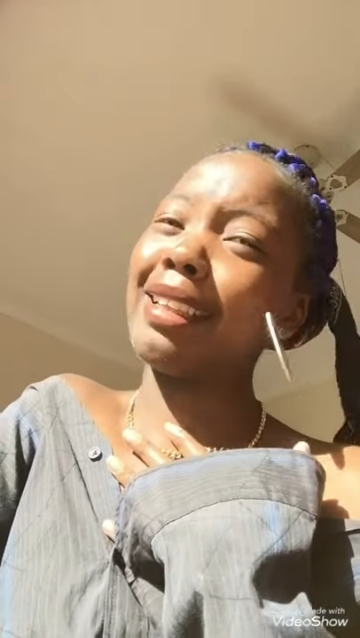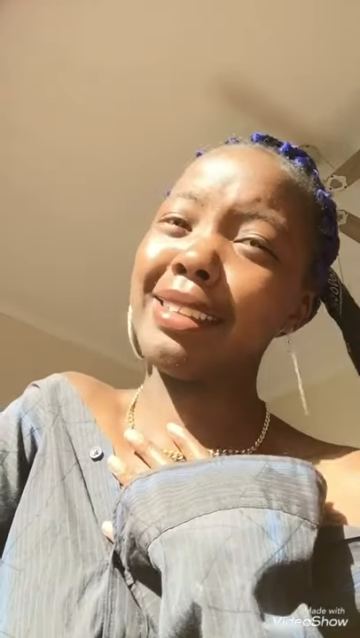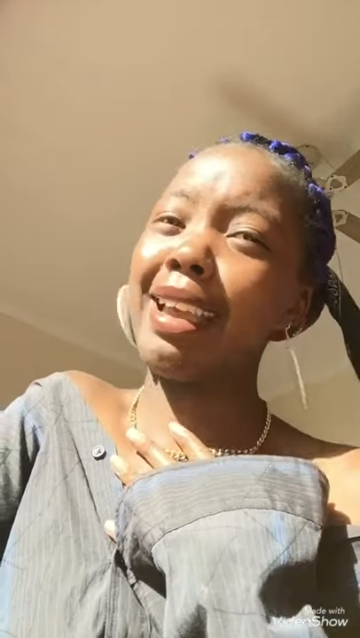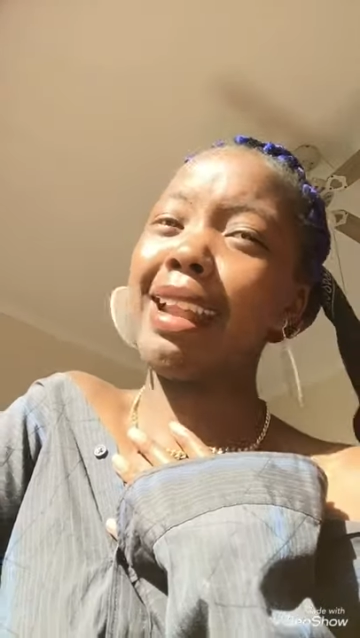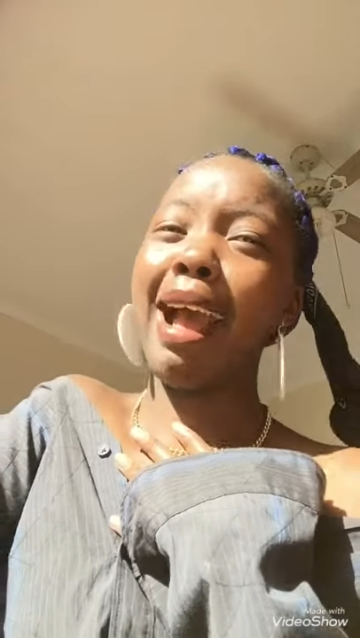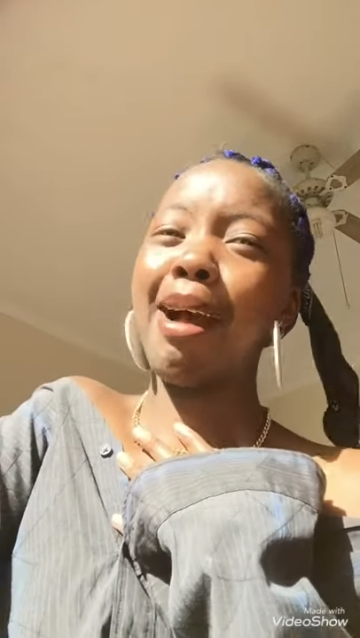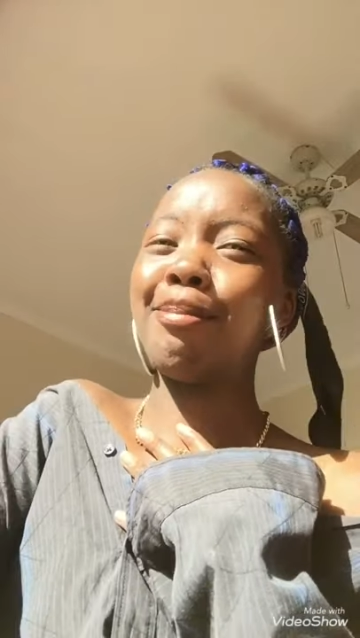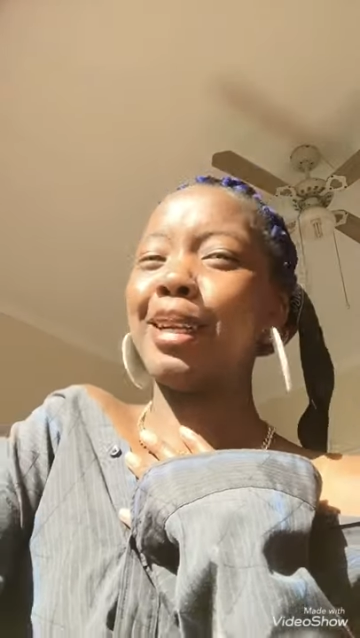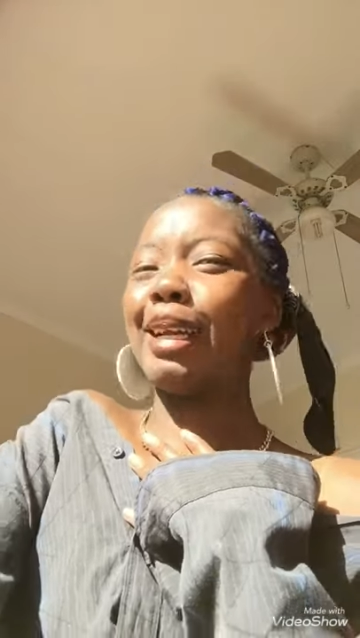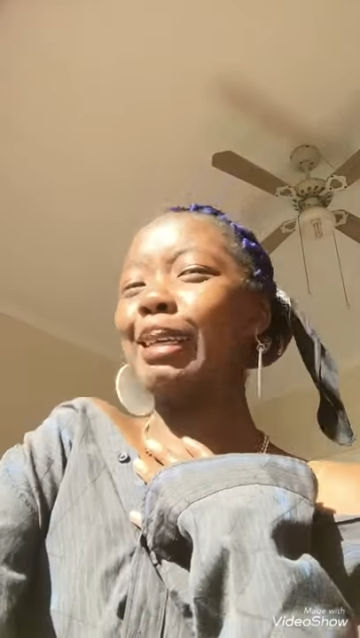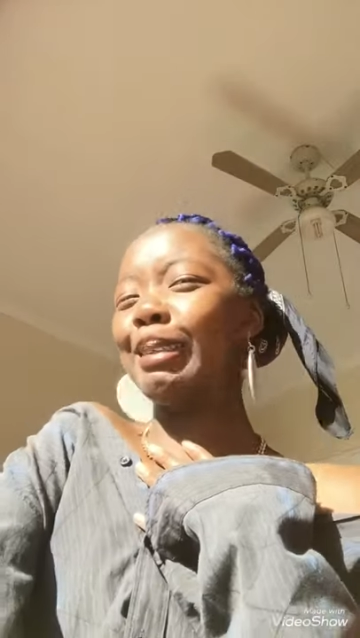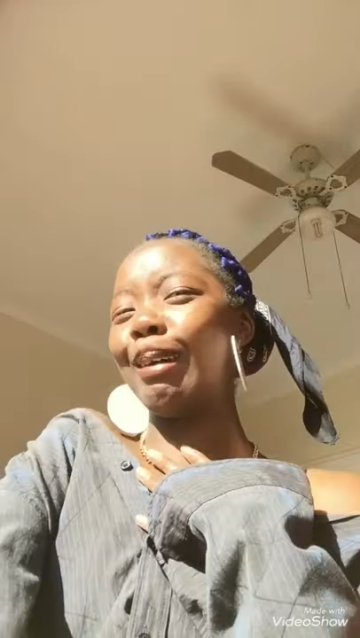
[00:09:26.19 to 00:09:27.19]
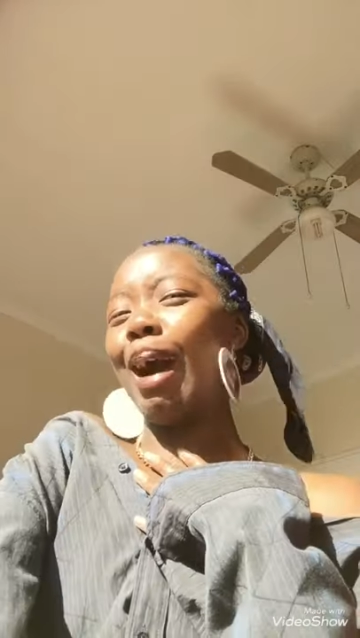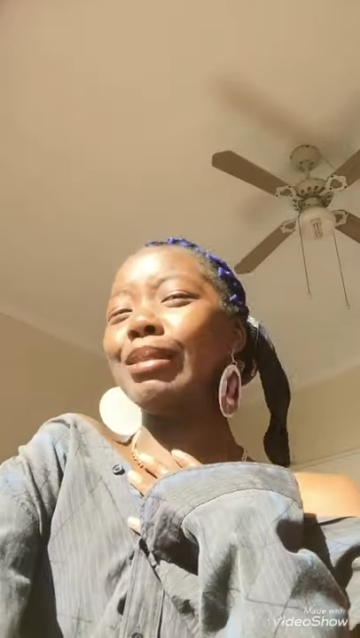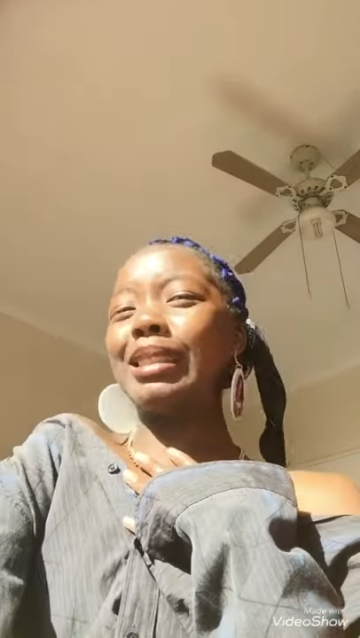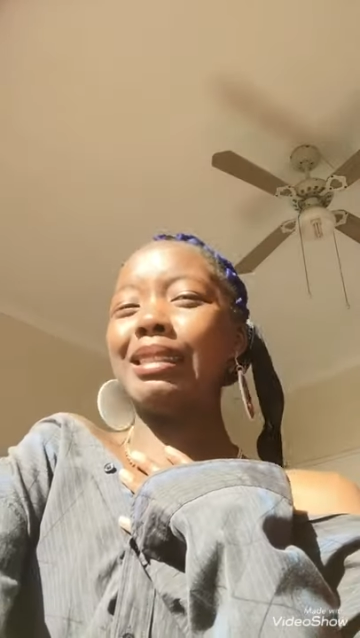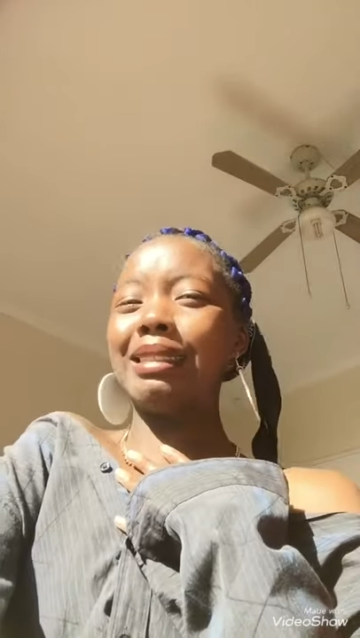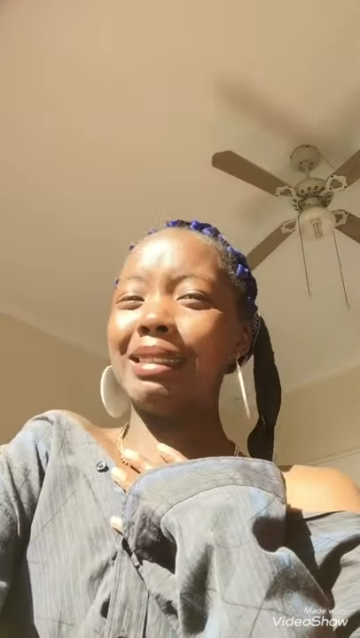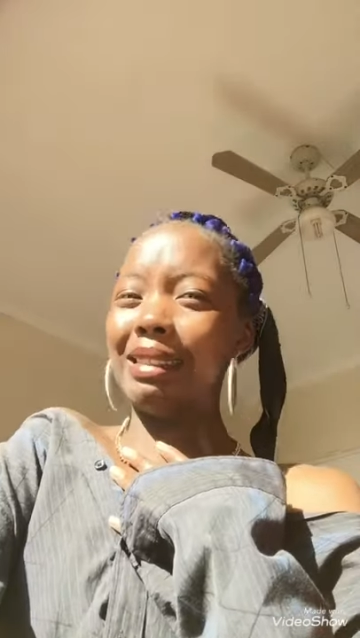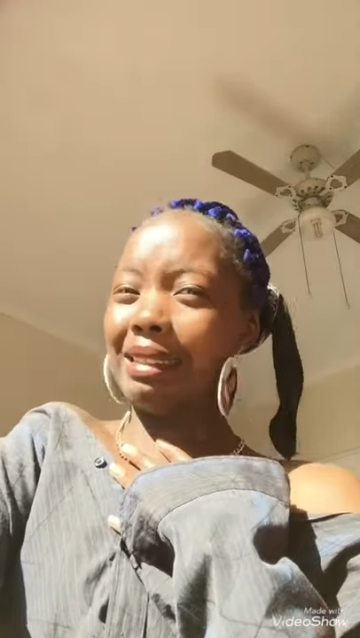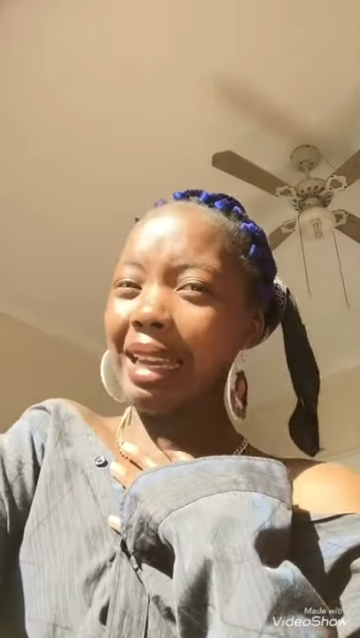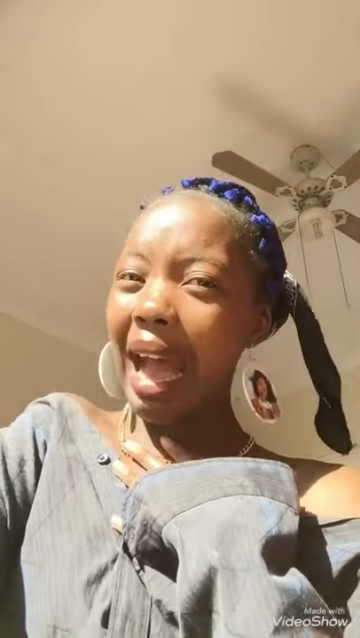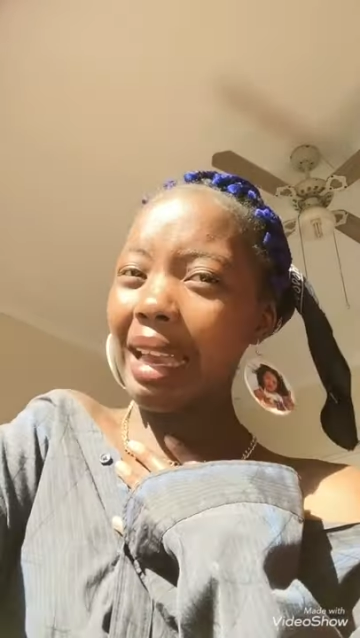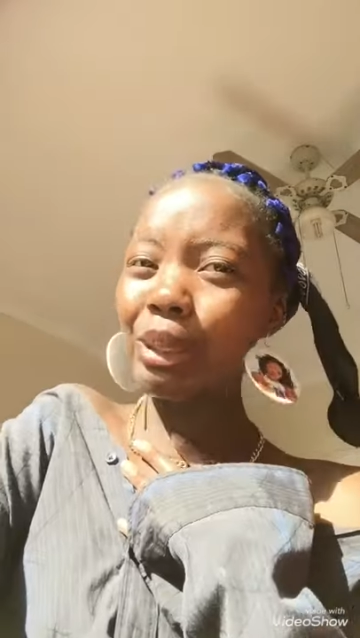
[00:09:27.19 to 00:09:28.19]
this ain't happening. You know, I was in
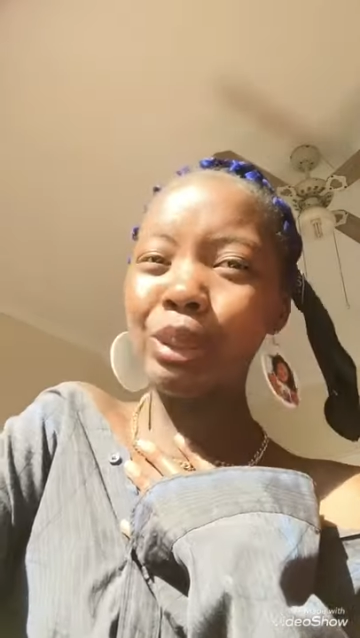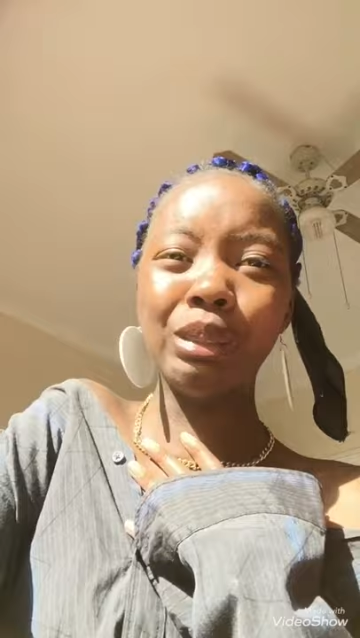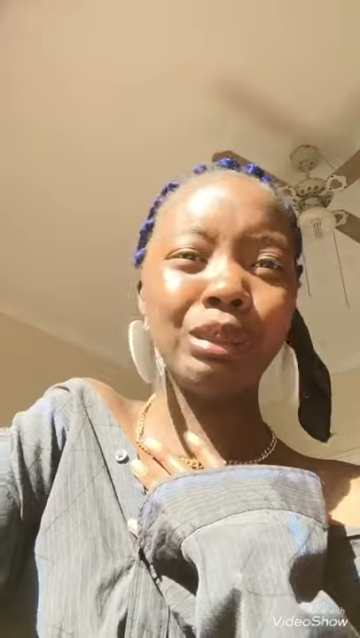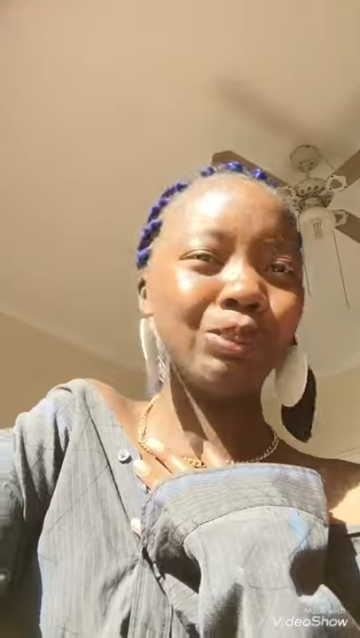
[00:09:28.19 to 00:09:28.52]
denial.